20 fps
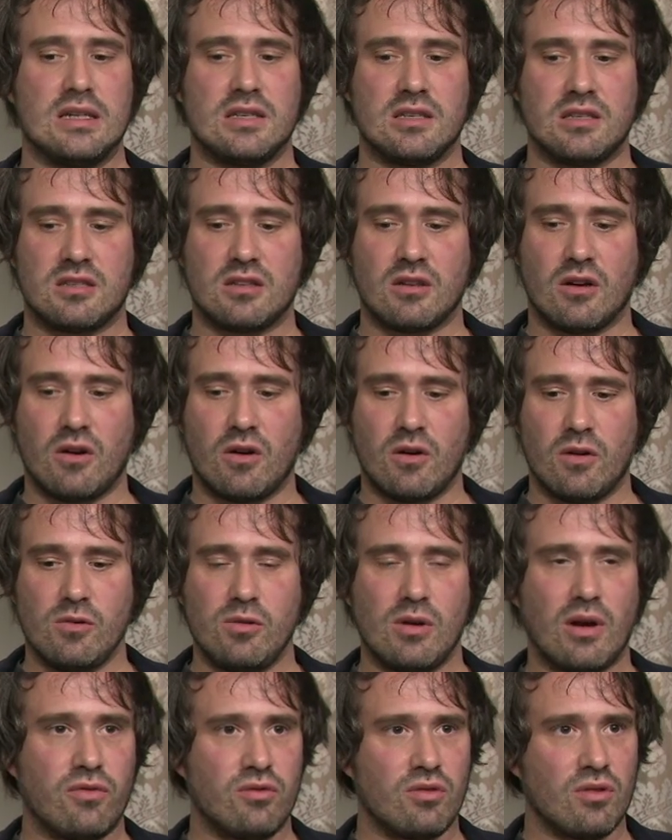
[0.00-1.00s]
So
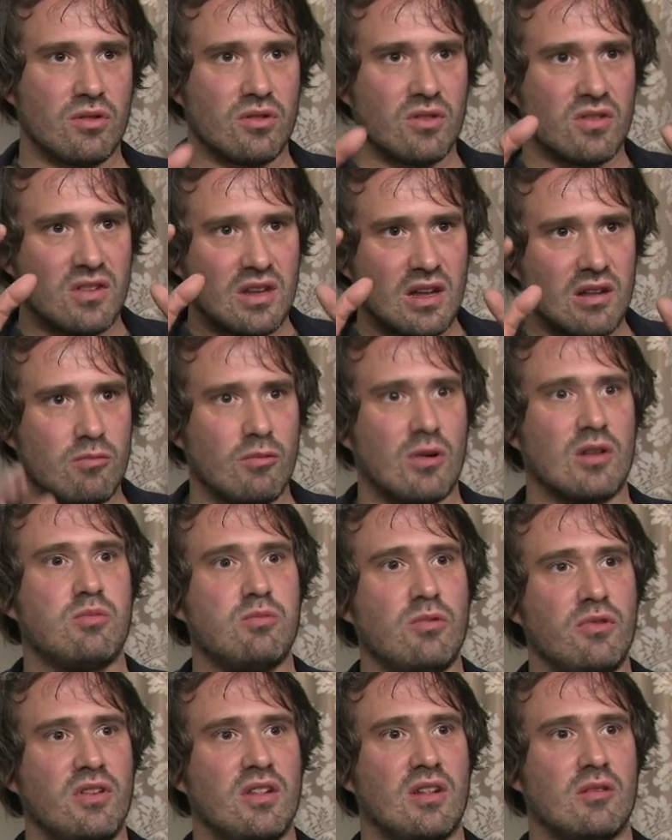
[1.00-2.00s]
you have to understand what
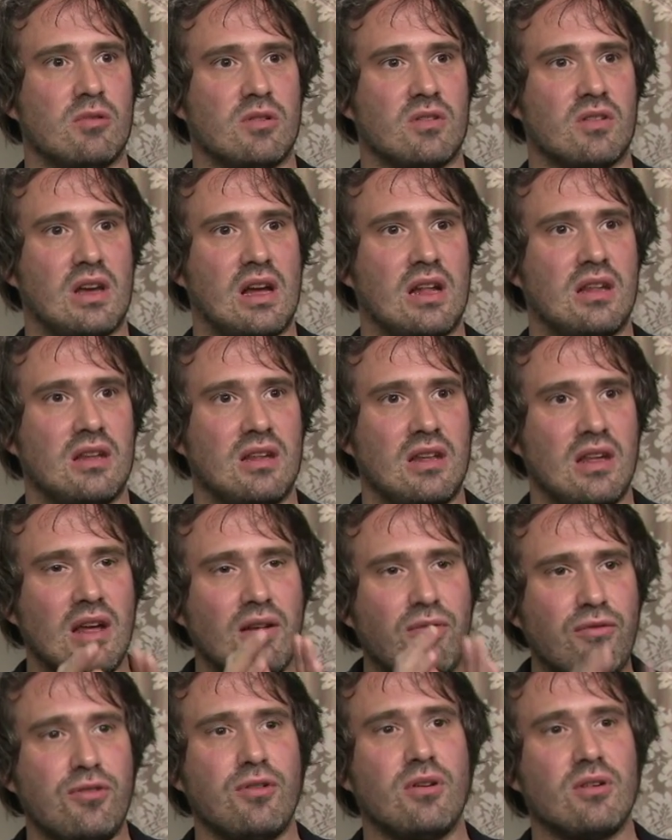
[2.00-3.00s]
movie they want. And
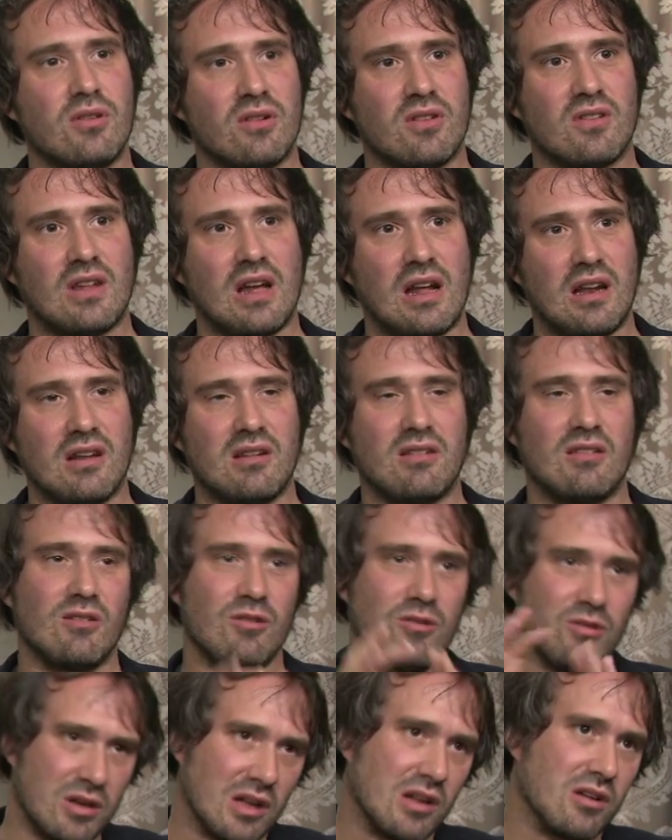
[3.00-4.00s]
if you understand it,
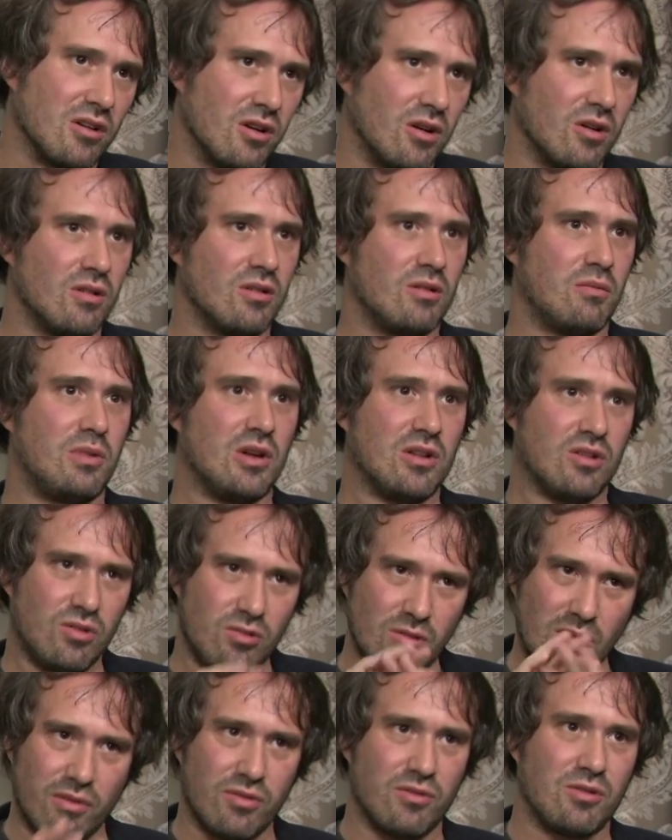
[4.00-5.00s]
you can go. But
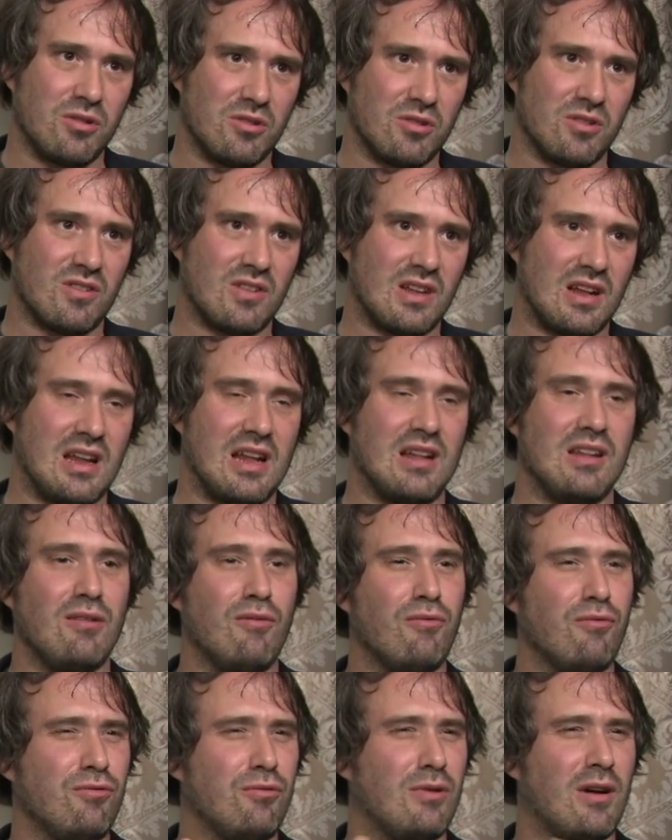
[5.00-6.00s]
you have to understand. And
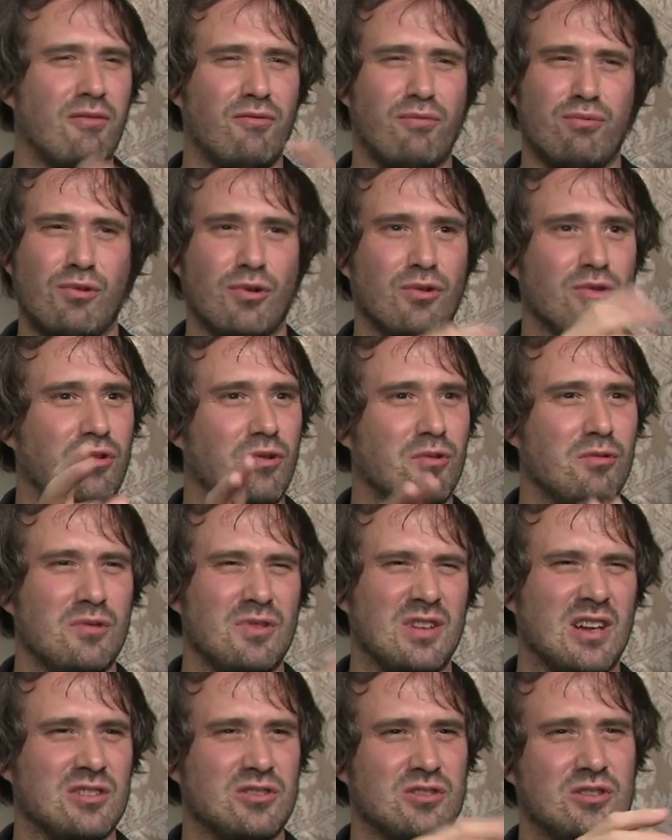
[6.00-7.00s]
if you have producer
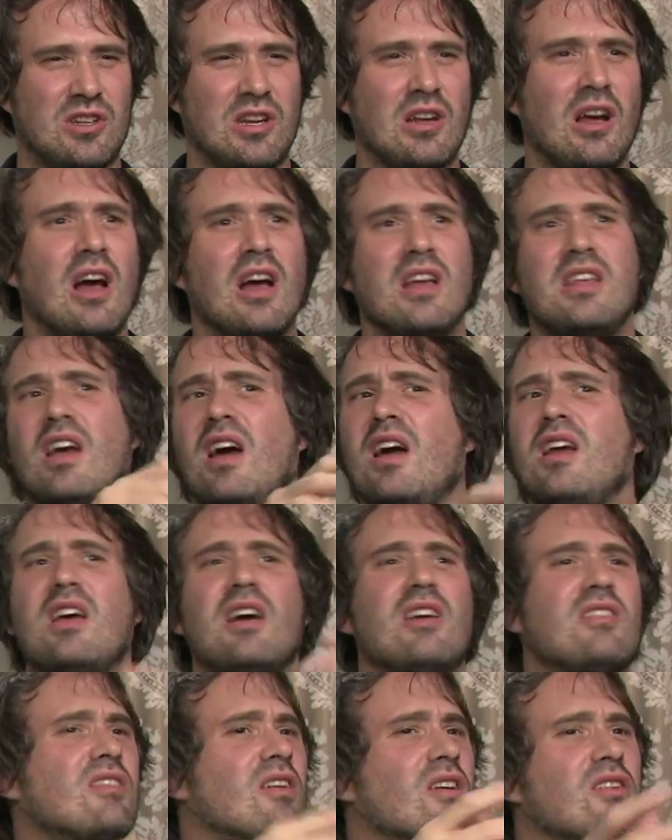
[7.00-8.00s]
who's actually, yeah,
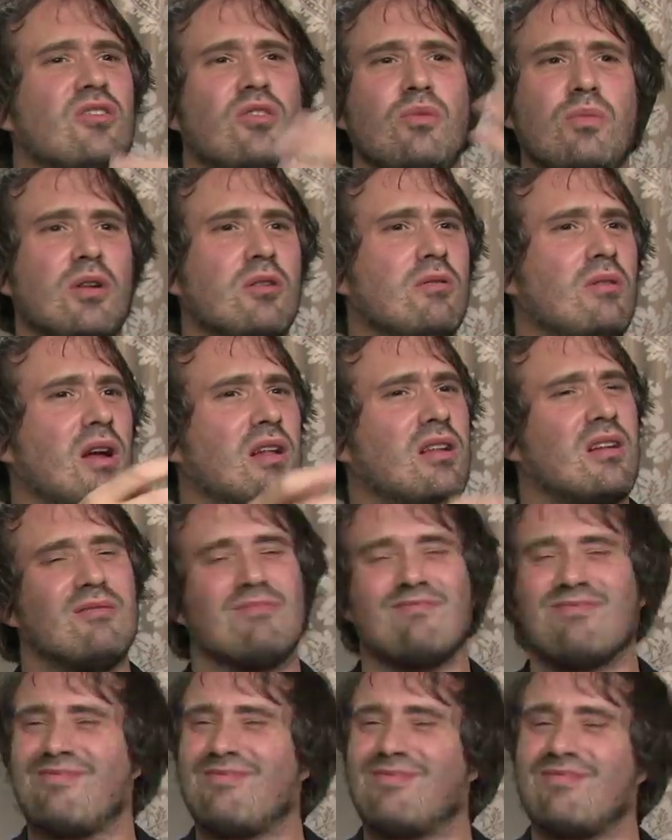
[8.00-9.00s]
it's going to be great,
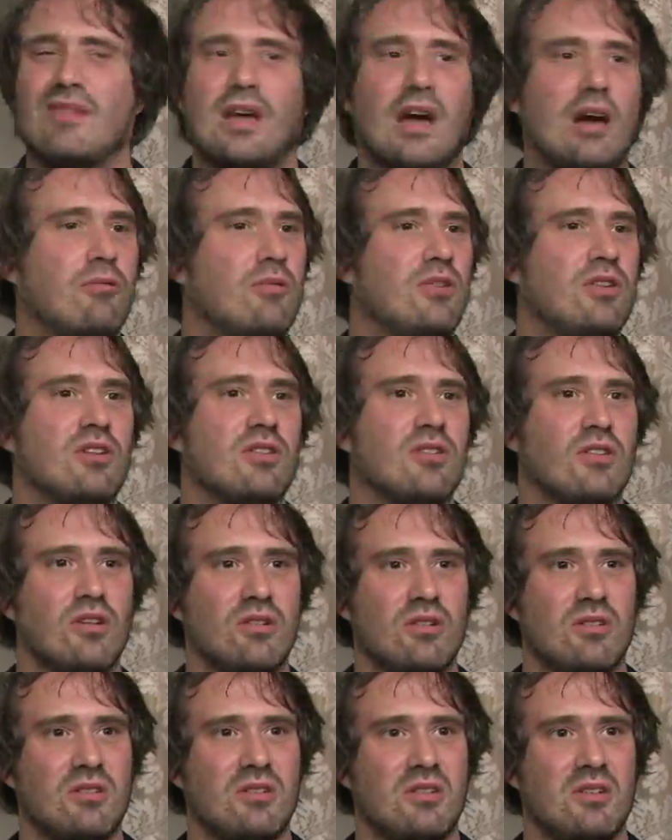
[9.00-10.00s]
I would not go.